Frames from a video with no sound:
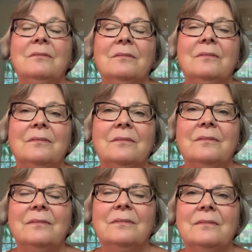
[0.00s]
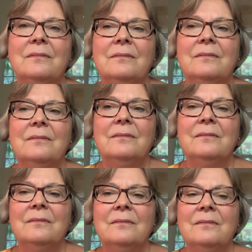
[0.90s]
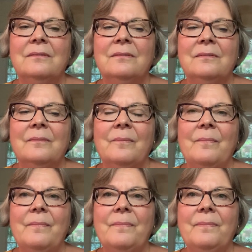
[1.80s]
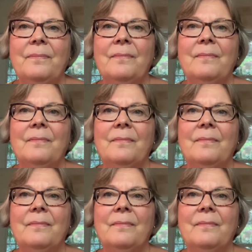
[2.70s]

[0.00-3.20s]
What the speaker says: (no one is talking)